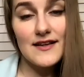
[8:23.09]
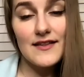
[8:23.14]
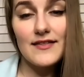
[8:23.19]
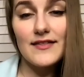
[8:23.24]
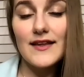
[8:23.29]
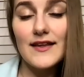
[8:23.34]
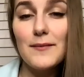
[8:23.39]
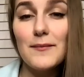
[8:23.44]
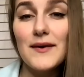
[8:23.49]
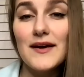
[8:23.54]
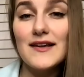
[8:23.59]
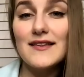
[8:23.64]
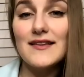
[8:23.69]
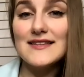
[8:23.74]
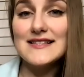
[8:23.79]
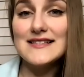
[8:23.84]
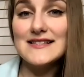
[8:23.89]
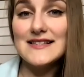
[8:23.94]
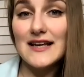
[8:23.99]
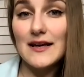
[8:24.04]
and they make
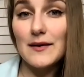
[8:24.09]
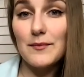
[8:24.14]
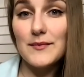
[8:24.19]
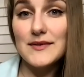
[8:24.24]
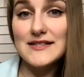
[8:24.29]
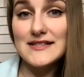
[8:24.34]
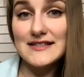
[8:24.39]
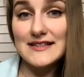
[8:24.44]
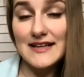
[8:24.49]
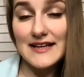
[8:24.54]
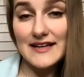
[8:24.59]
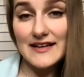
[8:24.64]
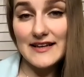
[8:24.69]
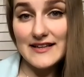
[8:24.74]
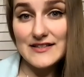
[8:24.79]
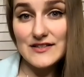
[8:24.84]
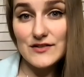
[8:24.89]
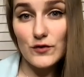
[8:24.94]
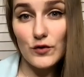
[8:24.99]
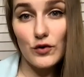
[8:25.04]
the same
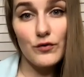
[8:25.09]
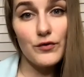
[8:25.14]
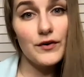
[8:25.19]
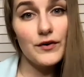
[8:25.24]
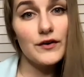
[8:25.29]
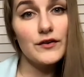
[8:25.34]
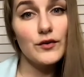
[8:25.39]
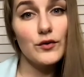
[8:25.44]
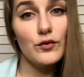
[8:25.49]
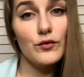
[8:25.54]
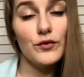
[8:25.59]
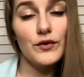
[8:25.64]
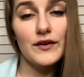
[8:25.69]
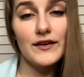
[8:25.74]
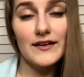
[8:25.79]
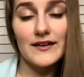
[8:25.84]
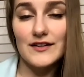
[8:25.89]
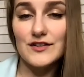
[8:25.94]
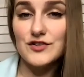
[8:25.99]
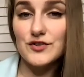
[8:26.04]
mistakes over and over
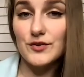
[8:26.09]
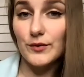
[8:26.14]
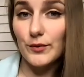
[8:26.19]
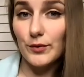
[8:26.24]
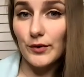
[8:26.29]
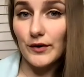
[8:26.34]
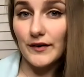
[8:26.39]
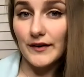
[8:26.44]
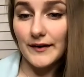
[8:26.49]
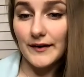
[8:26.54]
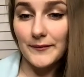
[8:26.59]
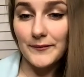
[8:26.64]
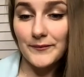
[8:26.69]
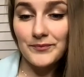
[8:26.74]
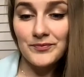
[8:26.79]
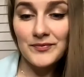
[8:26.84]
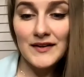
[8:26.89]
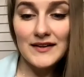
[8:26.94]
in each recording.